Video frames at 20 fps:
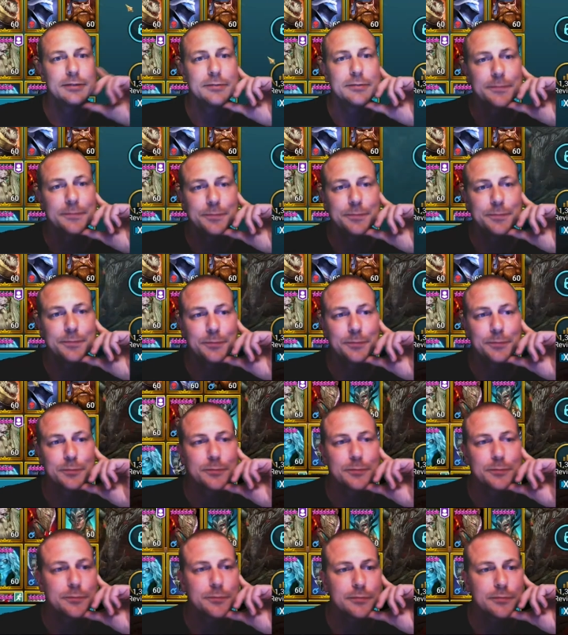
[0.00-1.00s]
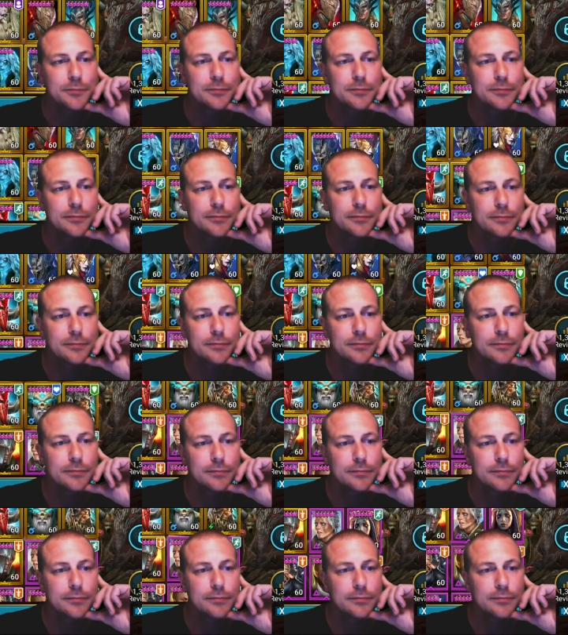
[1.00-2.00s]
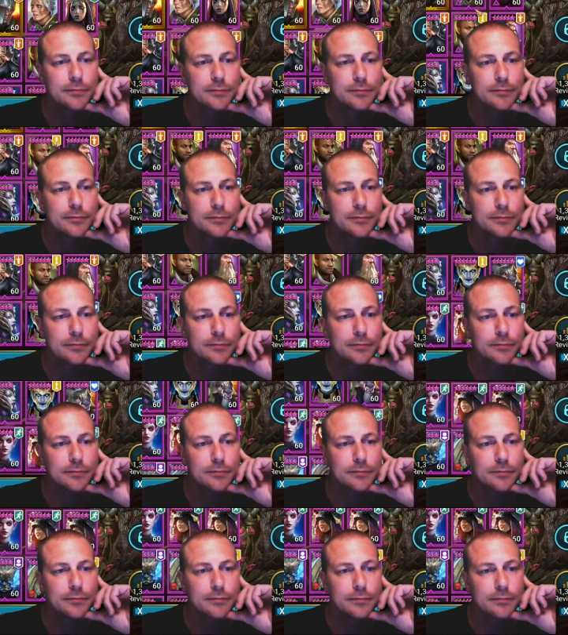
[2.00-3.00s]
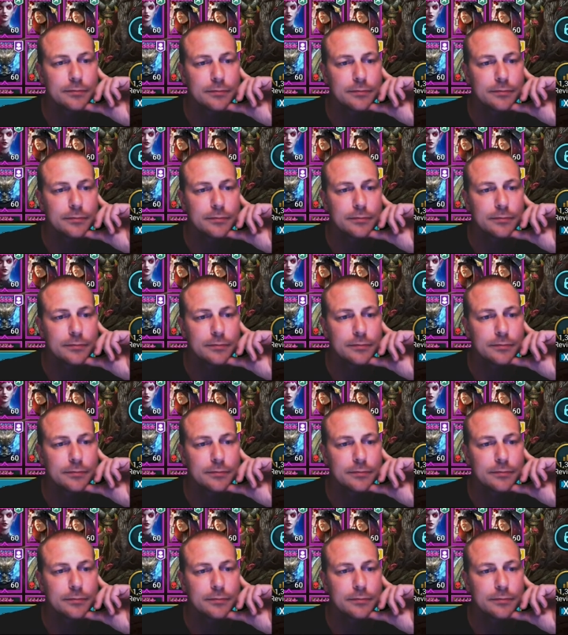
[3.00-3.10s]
[no speech]